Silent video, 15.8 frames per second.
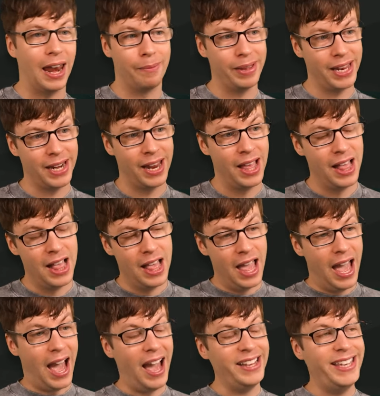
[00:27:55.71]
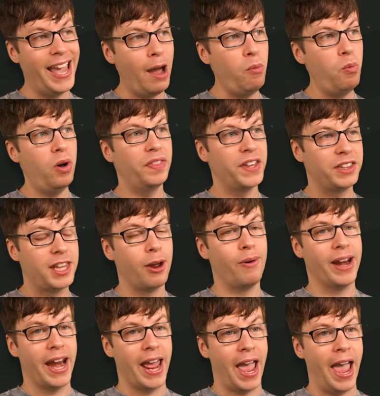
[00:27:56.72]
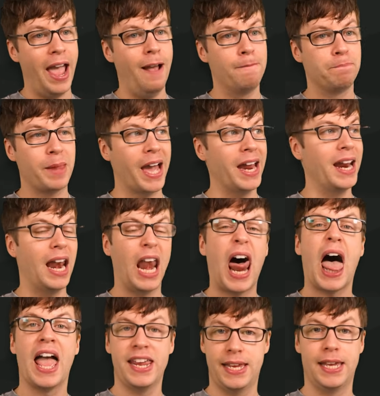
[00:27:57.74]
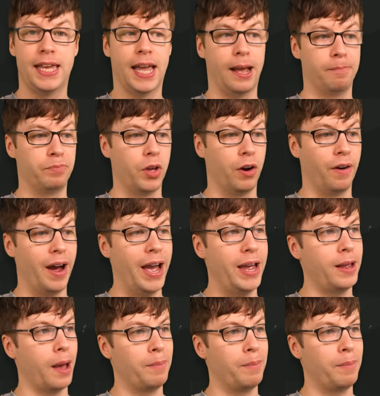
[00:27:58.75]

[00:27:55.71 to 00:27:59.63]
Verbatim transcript: I mean, I get what they're doing here, and I like it, all right?